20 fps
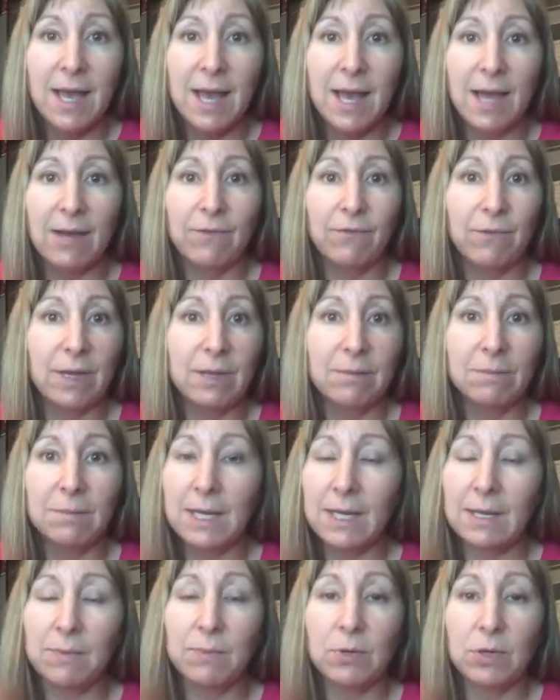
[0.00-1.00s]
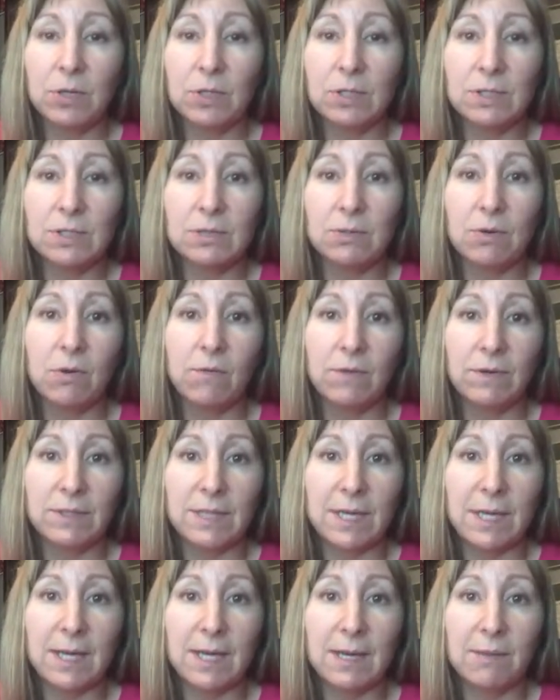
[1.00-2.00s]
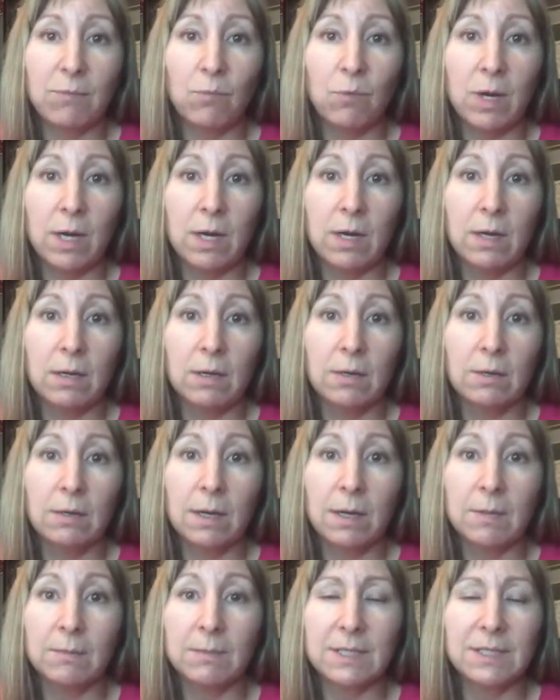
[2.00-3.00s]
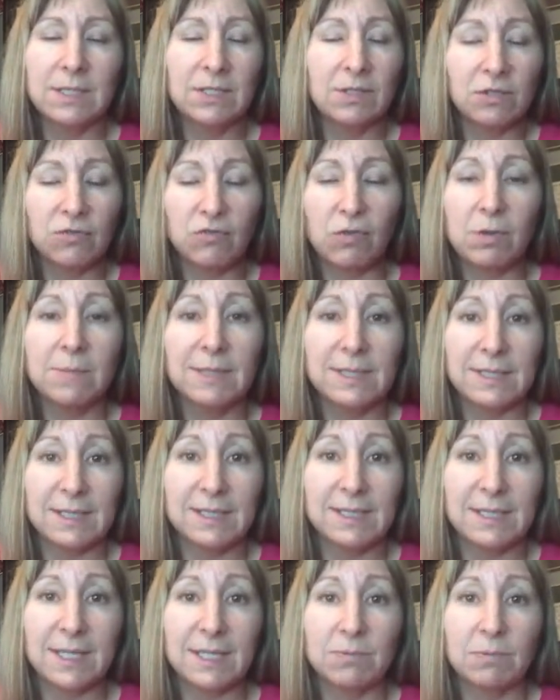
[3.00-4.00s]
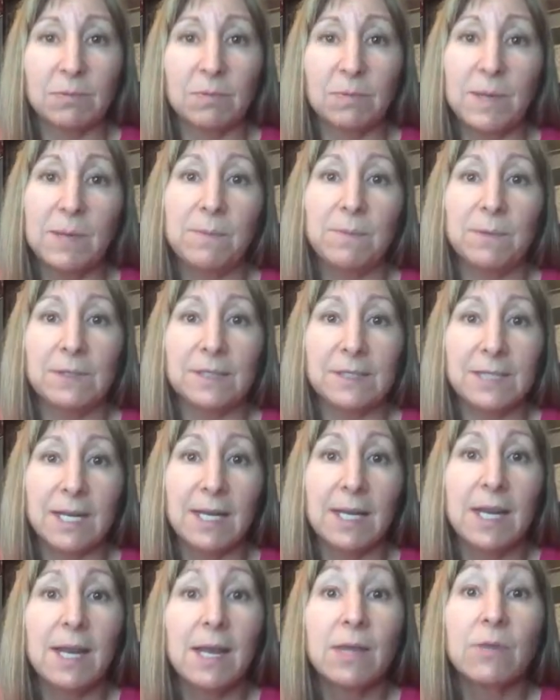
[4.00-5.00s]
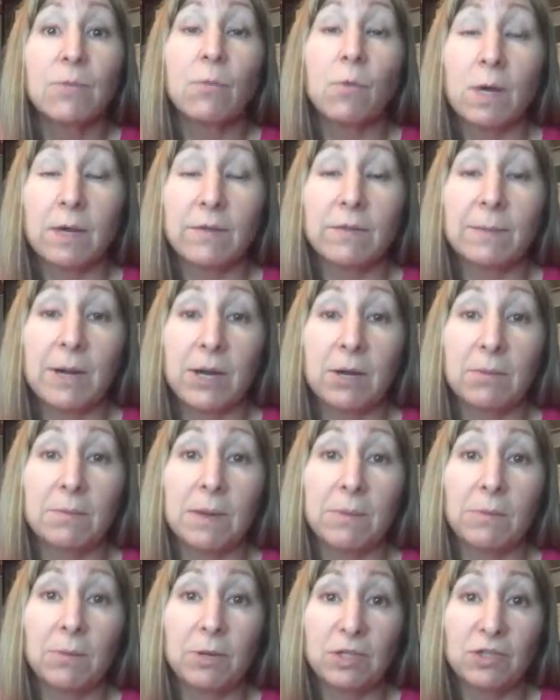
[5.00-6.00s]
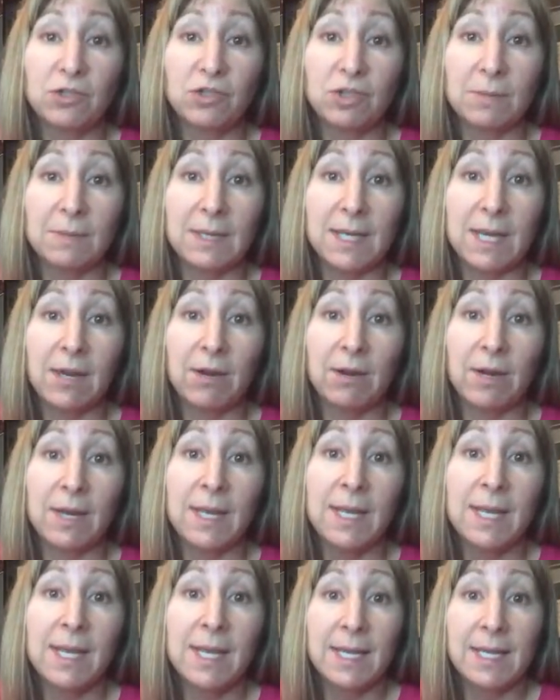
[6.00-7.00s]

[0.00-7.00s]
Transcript: I've read many books over time where extremely successful people said, one of them I remember is Jim Carrey,